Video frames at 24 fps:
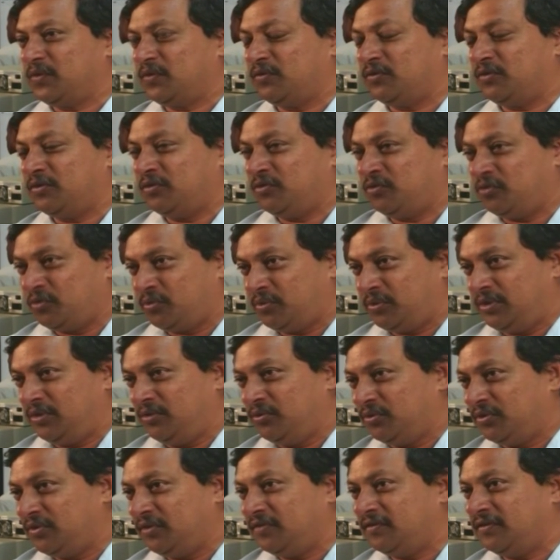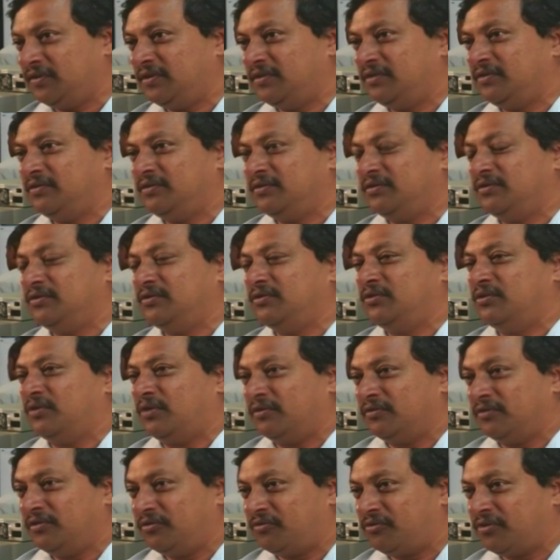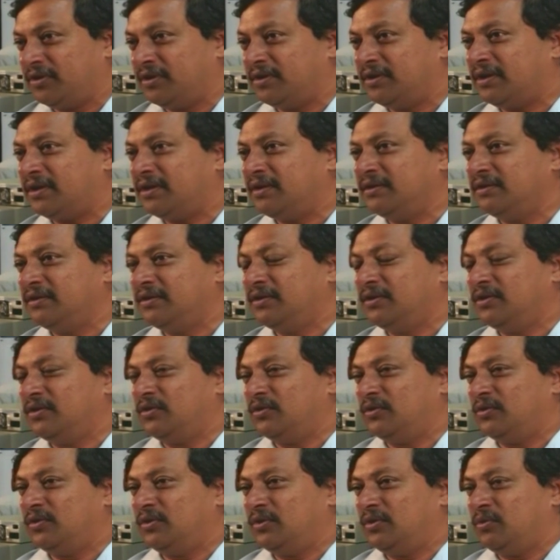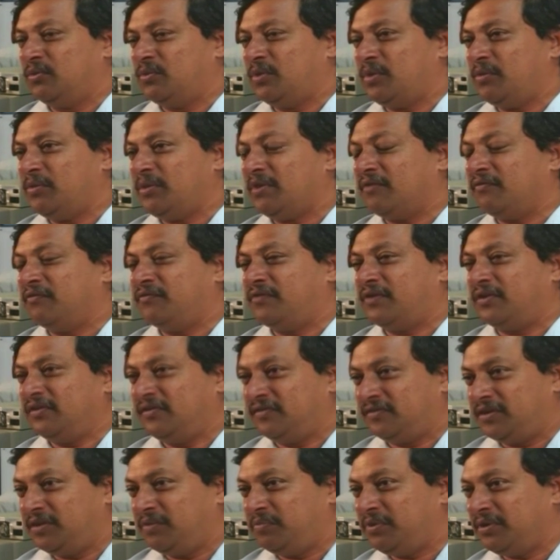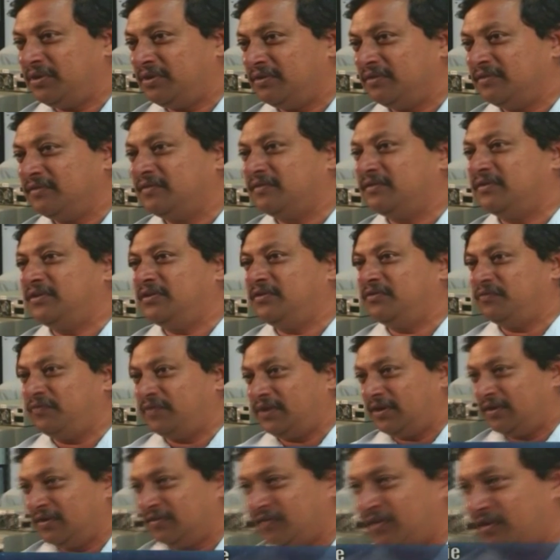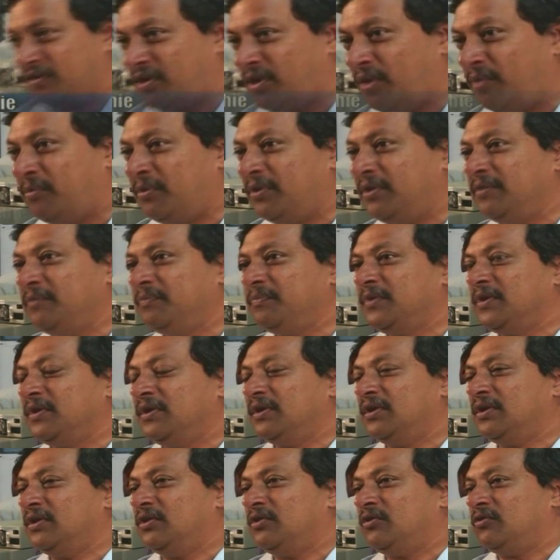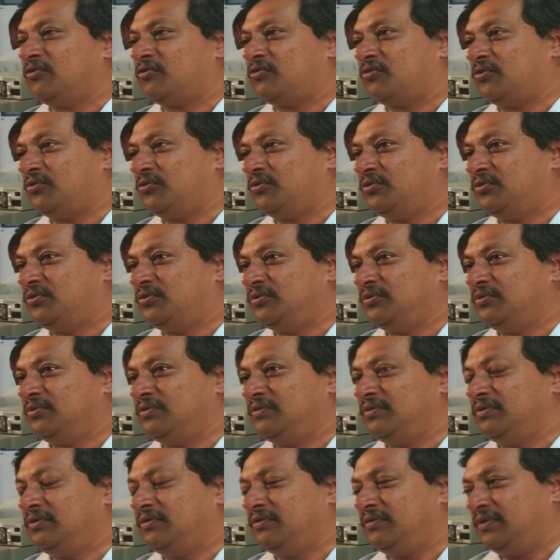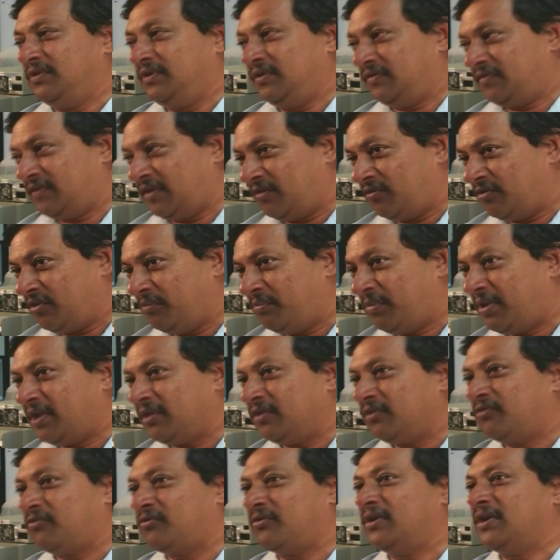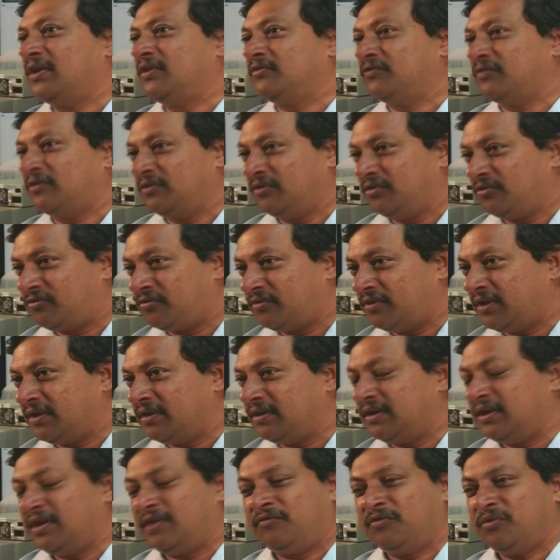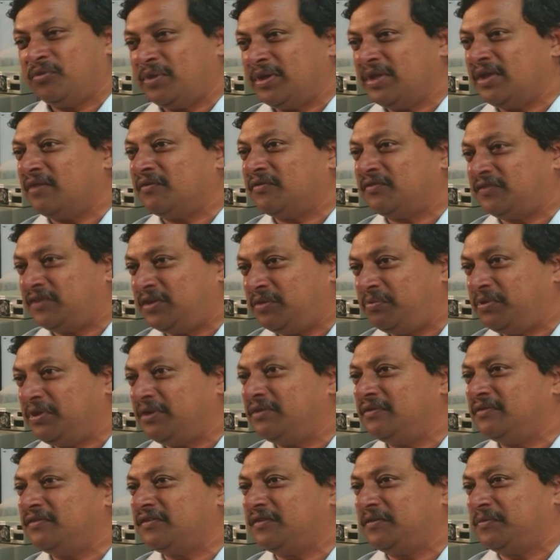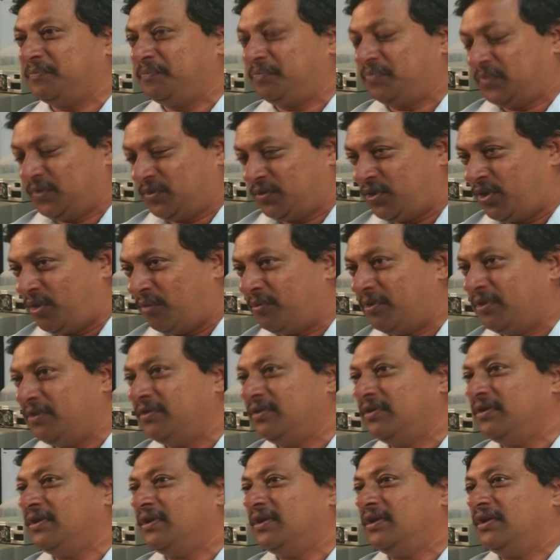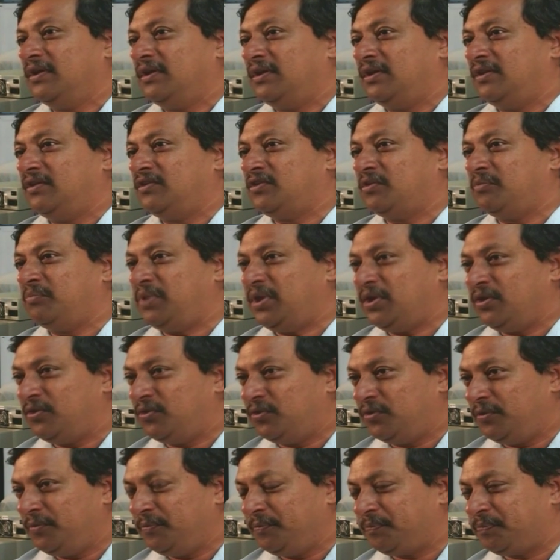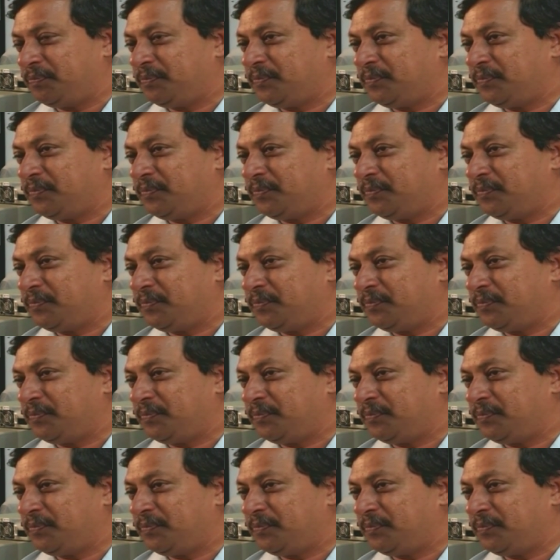So we'll notice in northern Trinidad, where we have very steep hills, these failures are common. Through the central part of Trinidad, southern Trinidad, everywhere you have steep hills, common in Tobago.